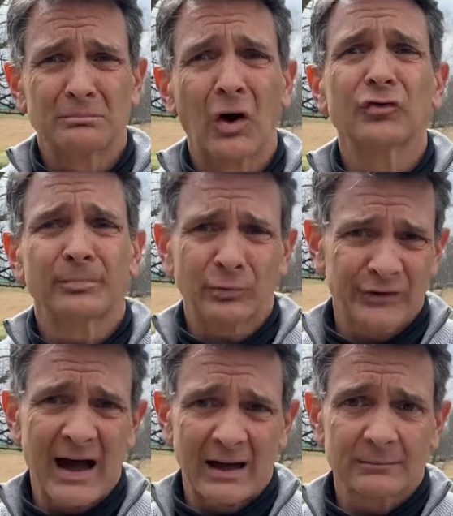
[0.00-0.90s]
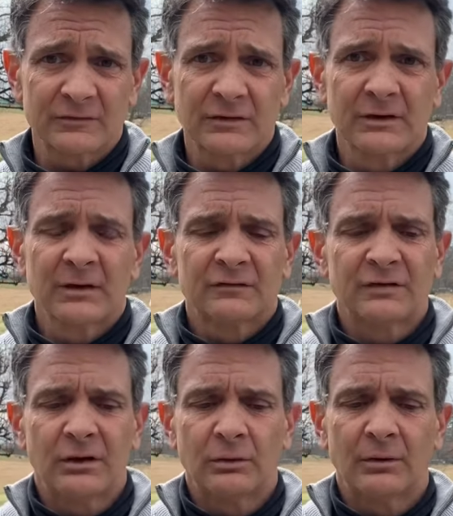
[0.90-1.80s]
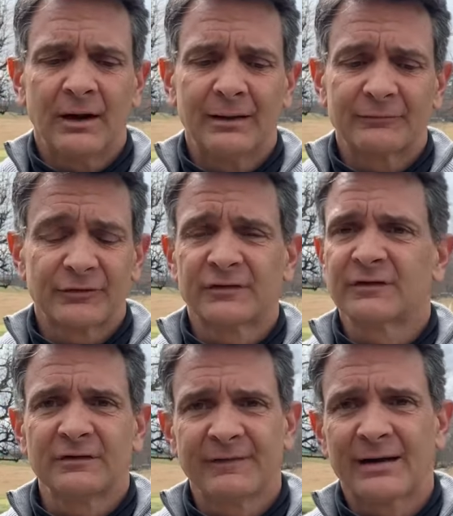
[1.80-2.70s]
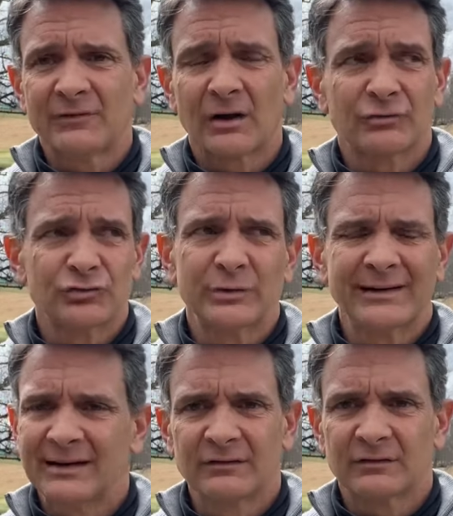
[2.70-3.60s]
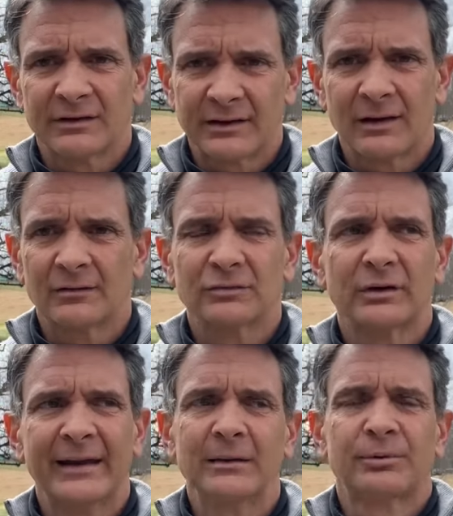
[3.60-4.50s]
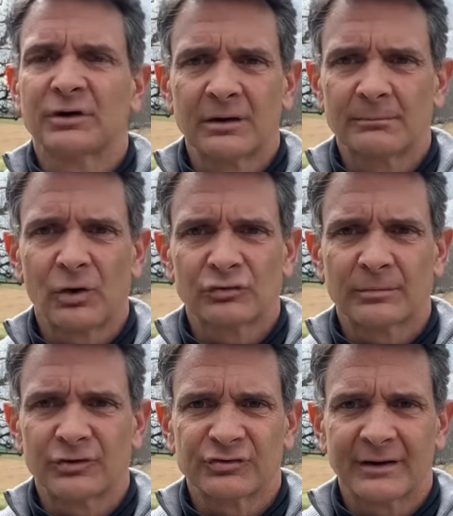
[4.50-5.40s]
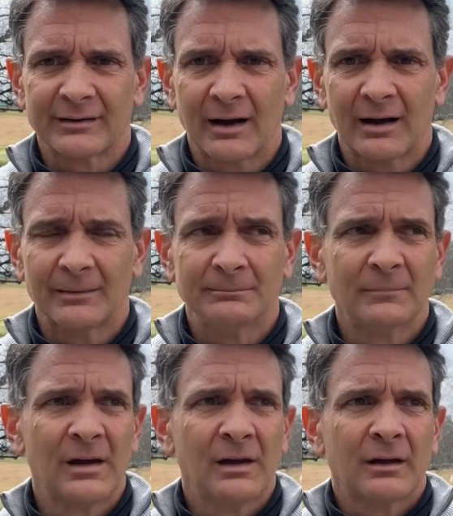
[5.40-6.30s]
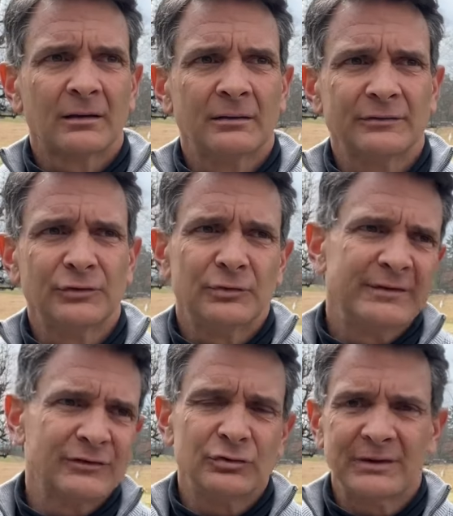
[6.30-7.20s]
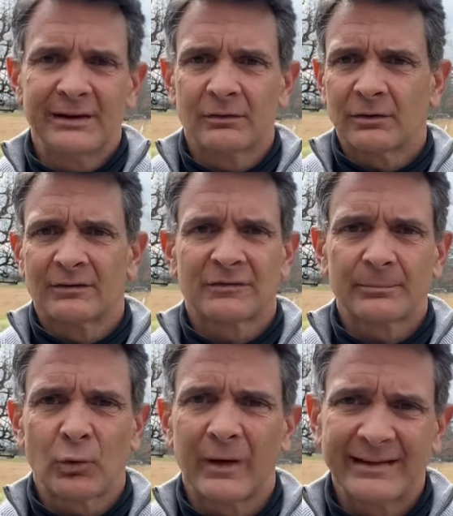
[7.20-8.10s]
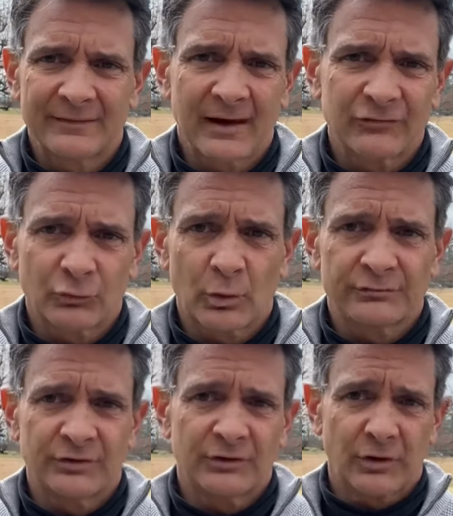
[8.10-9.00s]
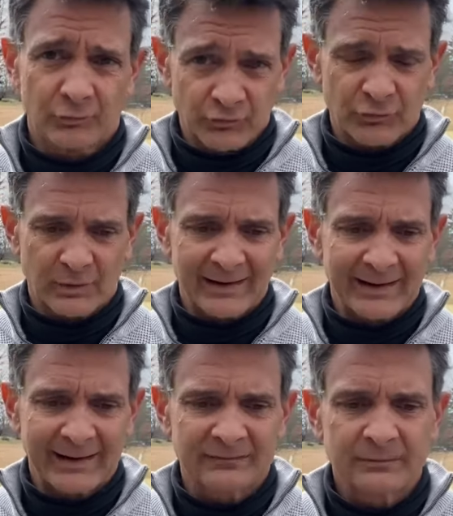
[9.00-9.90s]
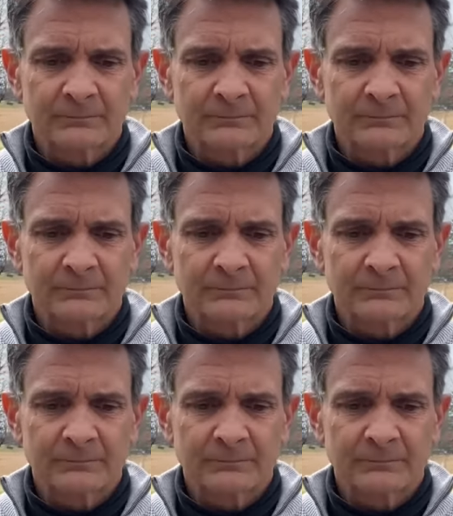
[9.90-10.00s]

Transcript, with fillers: multiple times so uh, for $65 you can easily cover any pre post-emergent uh, you, that you need on a typical 8000 square foot yard which is what i have